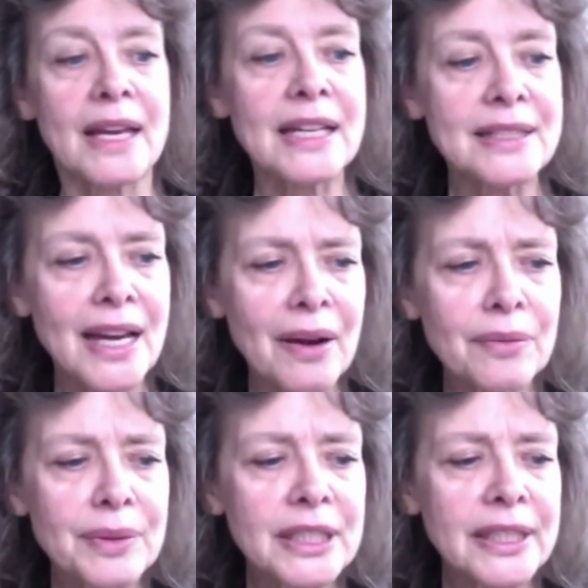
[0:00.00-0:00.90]
it's not
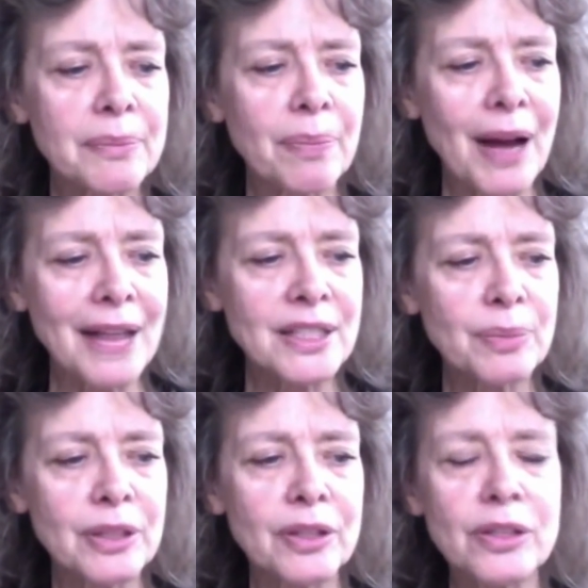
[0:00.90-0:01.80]
really
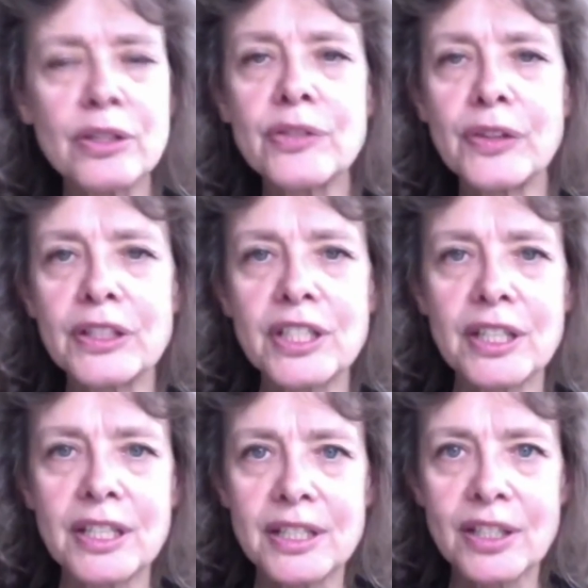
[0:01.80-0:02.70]
possible or useful
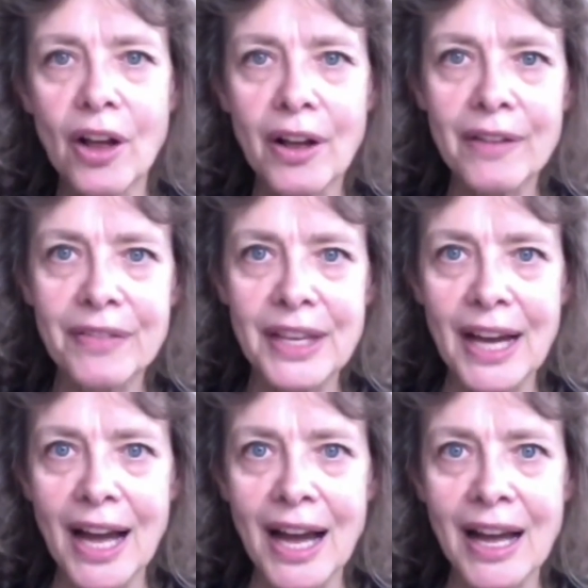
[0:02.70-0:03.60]
to dissolve the
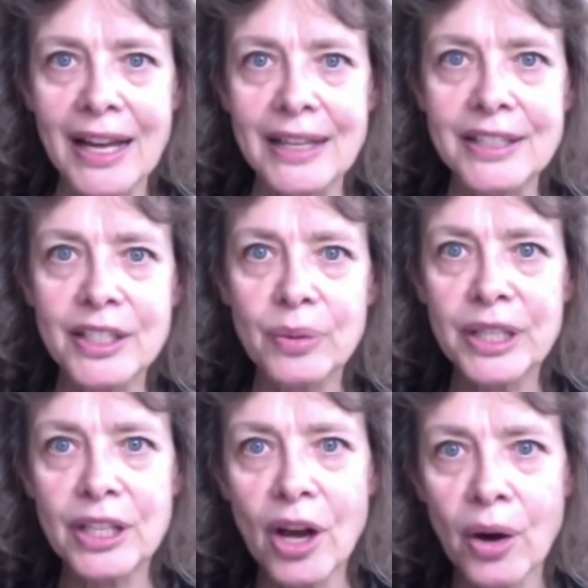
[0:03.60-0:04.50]
I until
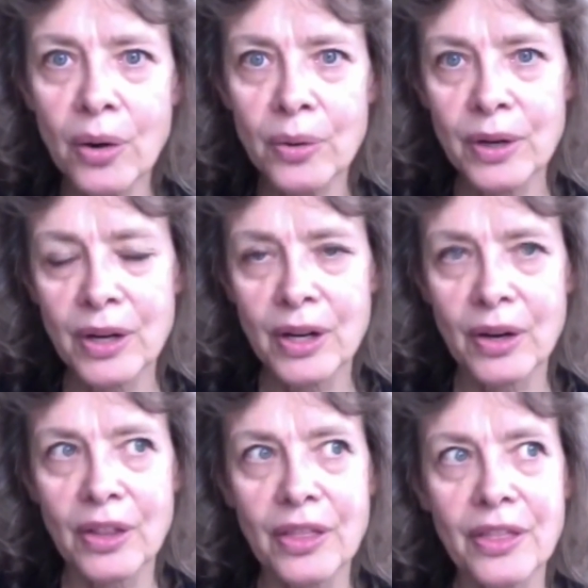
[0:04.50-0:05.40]
we know
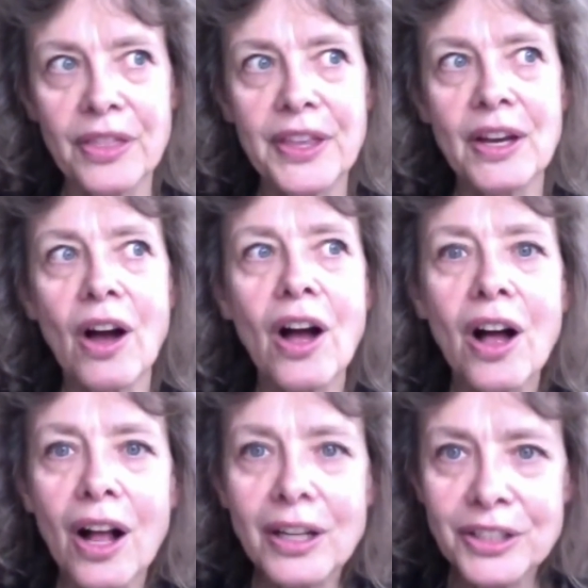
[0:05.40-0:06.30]
the
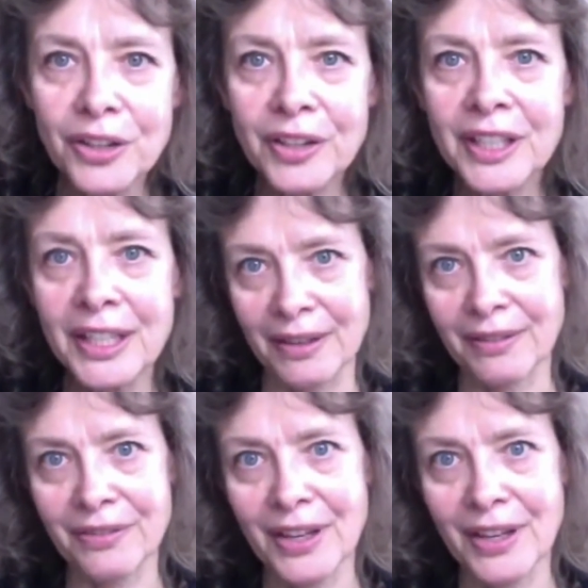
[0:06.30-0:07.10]
alternative.